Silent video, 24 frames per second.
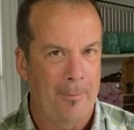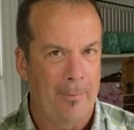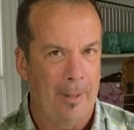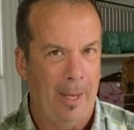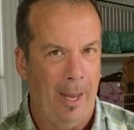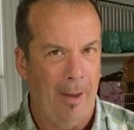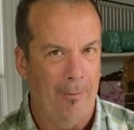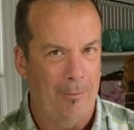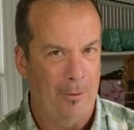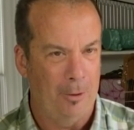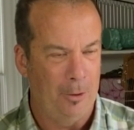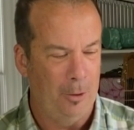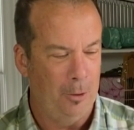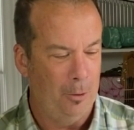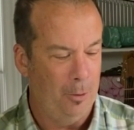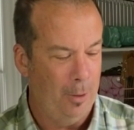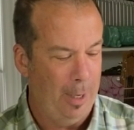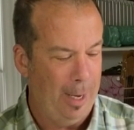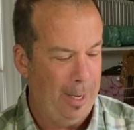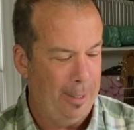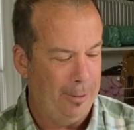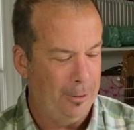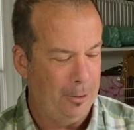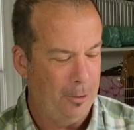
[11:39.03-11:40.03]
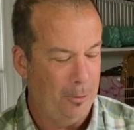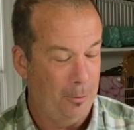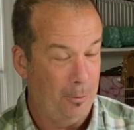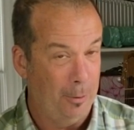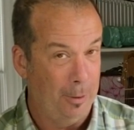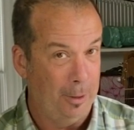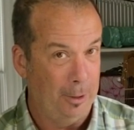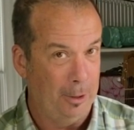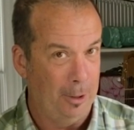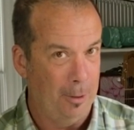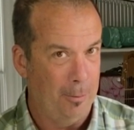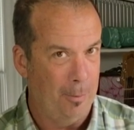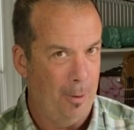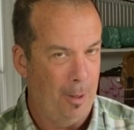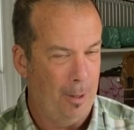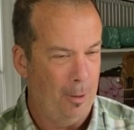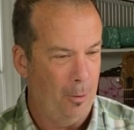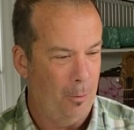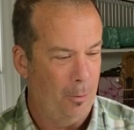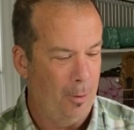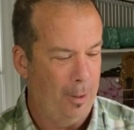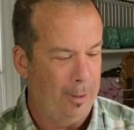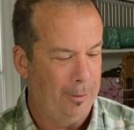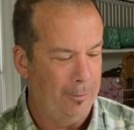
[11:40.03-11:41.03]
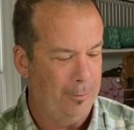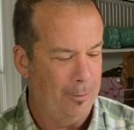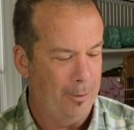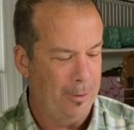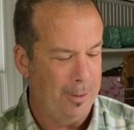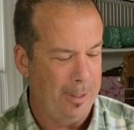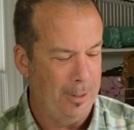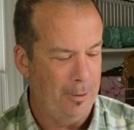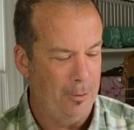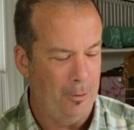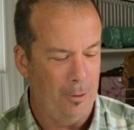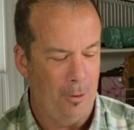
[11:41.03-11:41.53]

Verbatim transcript: after you had your really good bottle of wine for dinner